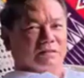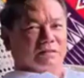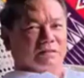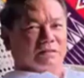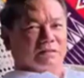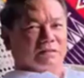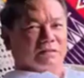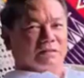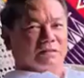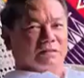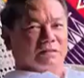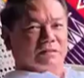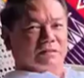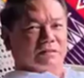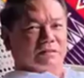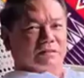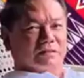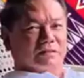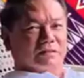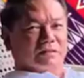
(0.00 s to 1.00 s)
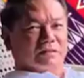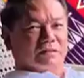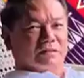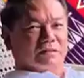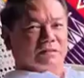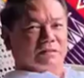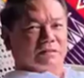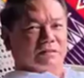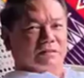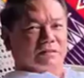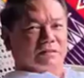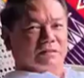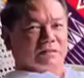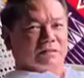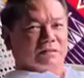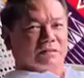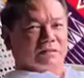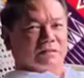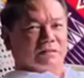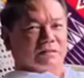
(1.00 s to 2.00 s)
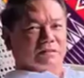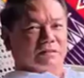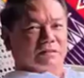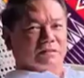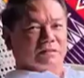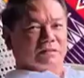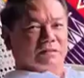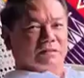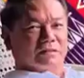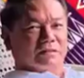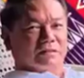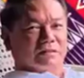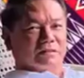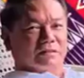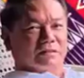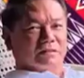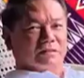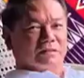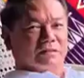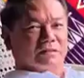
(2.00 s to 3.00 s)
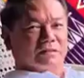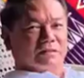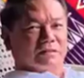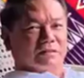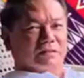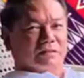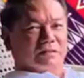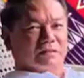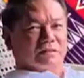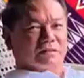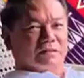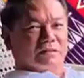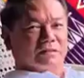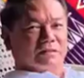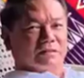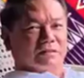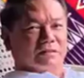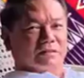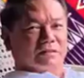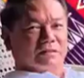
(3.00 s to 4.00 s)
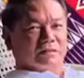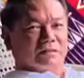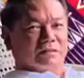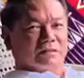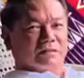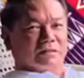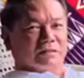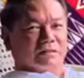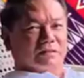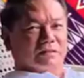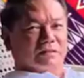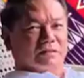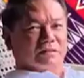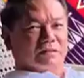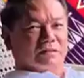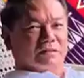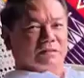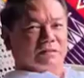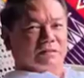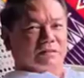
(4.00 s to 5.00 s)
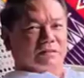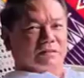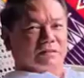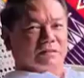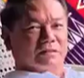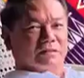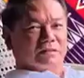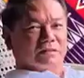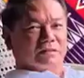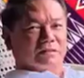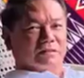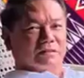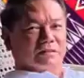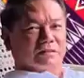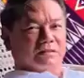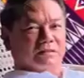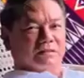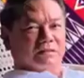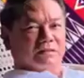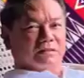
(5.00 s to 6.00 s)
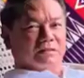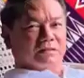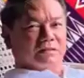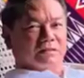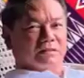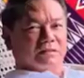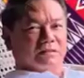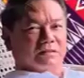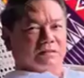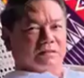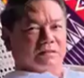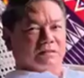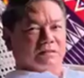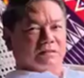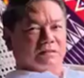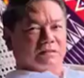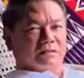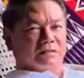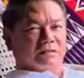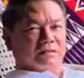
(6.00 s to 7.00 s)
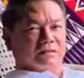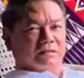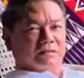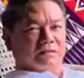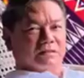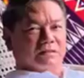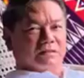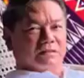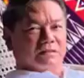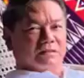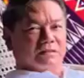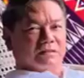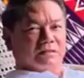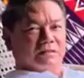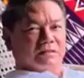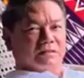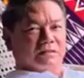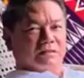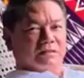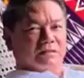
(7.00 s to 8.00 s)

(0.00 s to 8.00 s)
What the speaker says: This person isn't speaking.